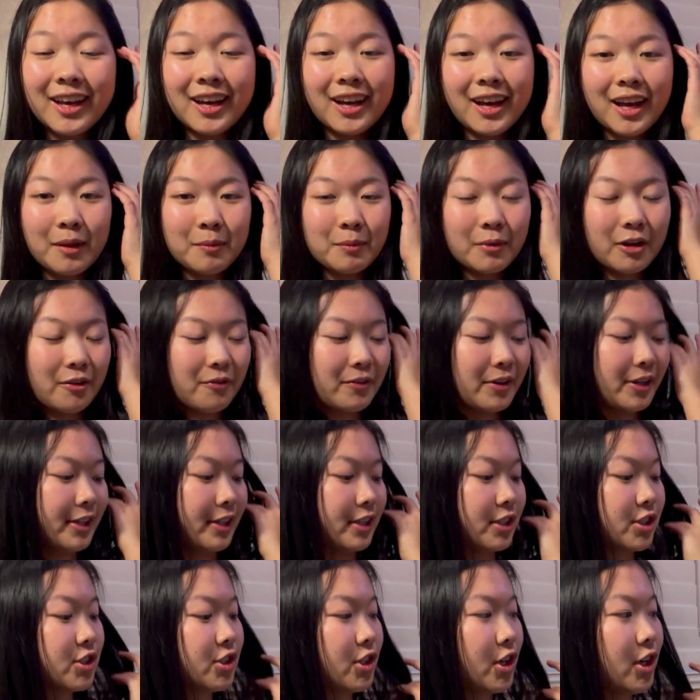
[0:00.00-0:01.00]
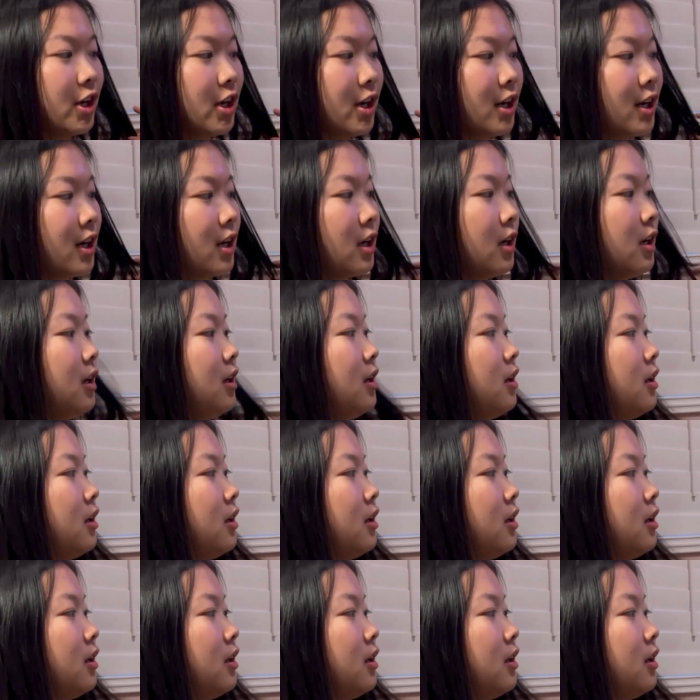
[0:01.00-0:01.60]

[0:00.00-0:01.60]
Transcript: I'm not really sure.